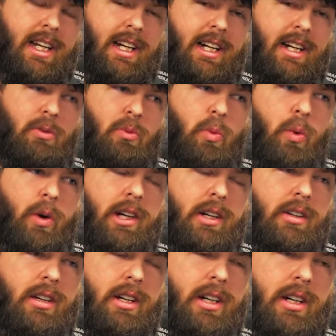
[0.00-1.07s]
Yeah,
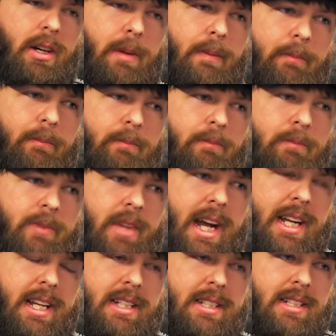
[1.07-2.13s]
well, um,
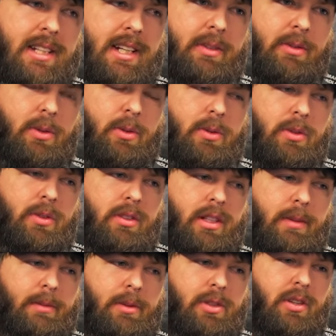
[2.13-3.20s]
they did several
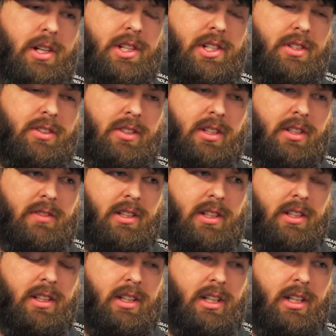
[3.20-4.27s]
demonstrations of it
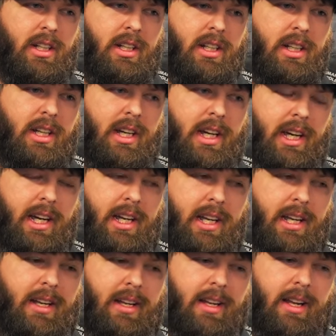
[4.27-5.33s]

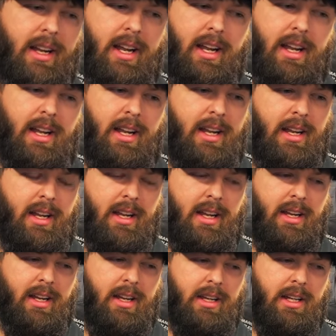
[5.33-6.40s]
and
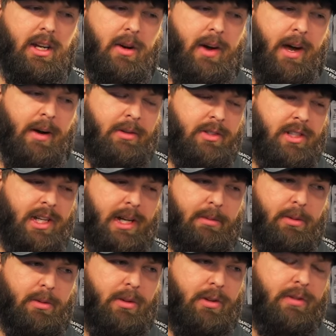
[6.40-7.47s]
you know, I was
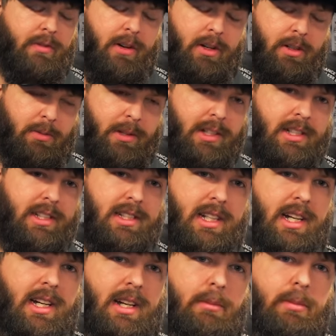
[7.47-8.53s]
skeptical at first by the
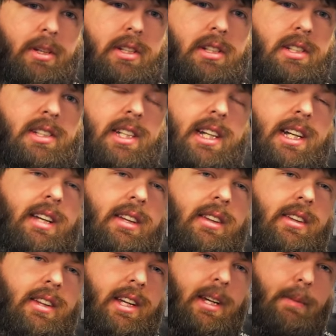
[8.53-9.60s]
design, but to see
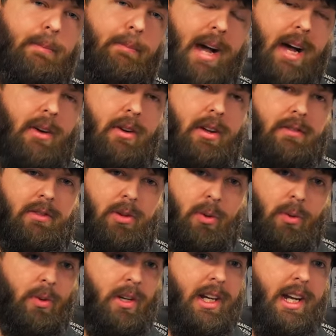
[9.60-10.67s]
the amount of
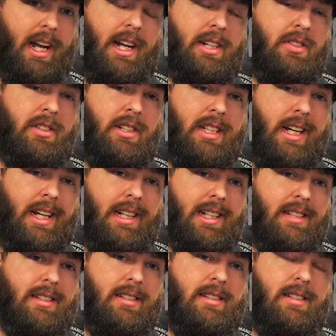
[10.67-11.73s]
torque it actually
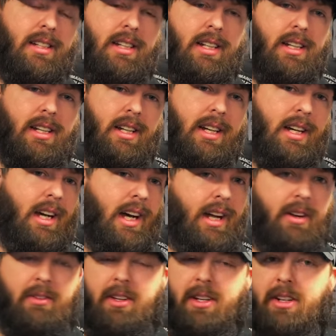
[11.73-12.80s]
takes, I
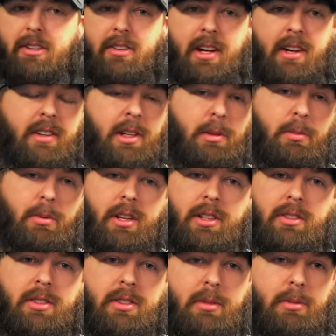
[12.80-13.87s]
don't think you're gonna have any
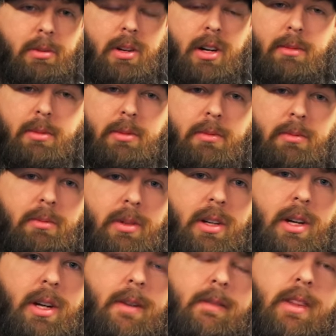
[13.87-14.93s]
pressure problem. Well, I
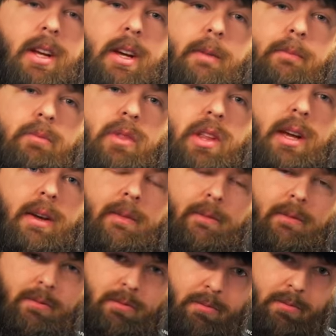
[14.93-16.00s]
guess so because there's
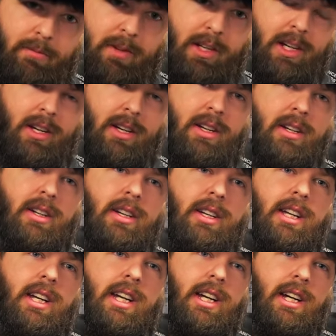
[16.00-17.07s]
it's a long the
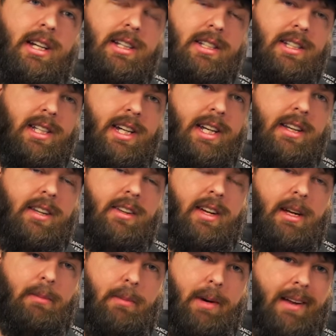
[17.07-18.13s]
leverage. Yeah. See, and the
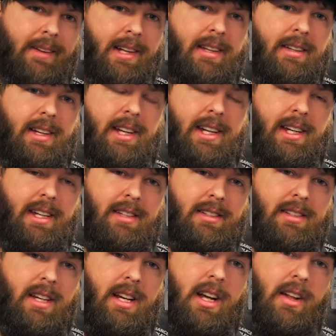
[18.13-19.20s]
thing about that thing
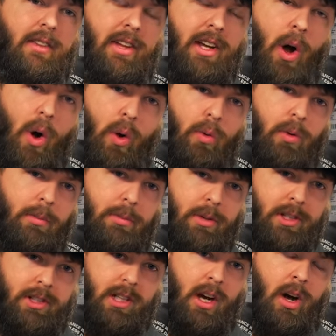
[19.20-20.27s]
is the old one
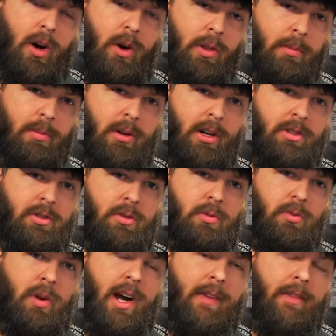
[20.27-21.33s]
puts all the pressure
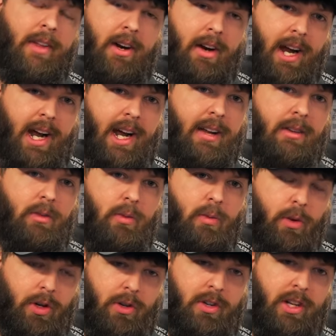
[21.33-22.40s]
right there at
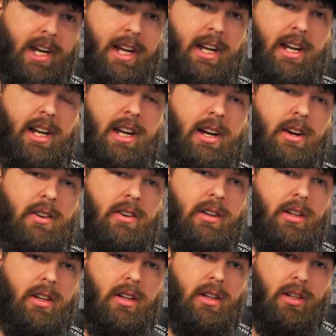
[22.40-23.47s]
where you're taking it out,
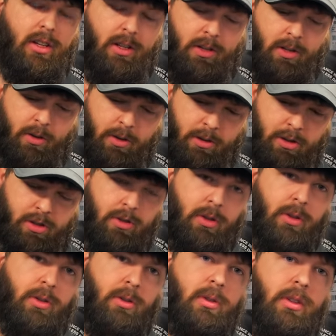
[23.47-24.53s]
or, or the
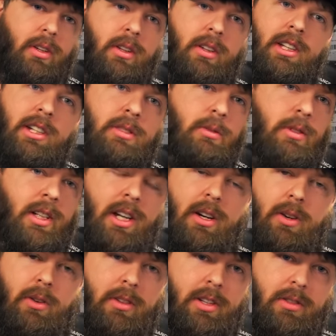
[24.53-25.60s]
screw. Yeah. This one
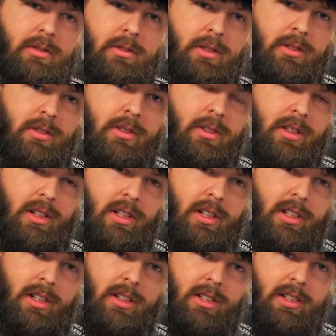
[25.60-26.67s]
don't. This one.
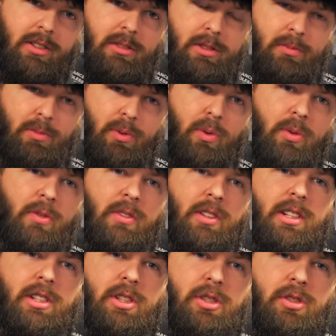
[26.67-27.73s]
This one's more of
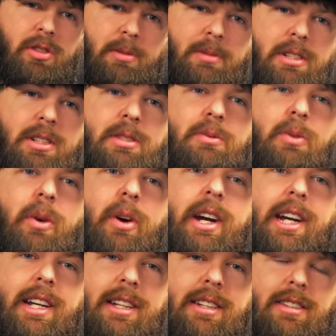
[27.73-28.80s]
a distributed
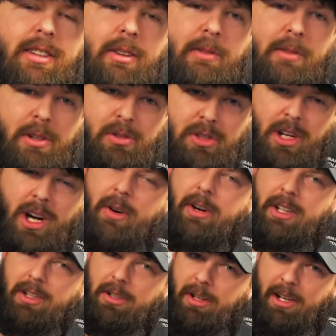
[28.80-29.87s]
blade. So if you saw
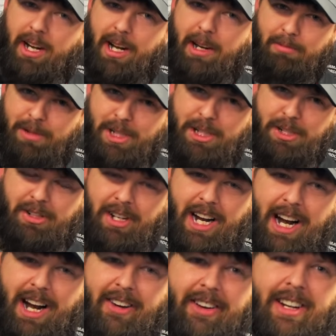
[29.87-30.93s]
it, you can kind of yeah, picture I
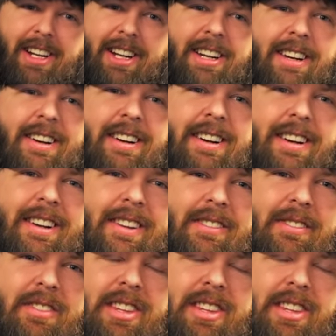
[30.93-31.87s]
how seen it, it. I was like,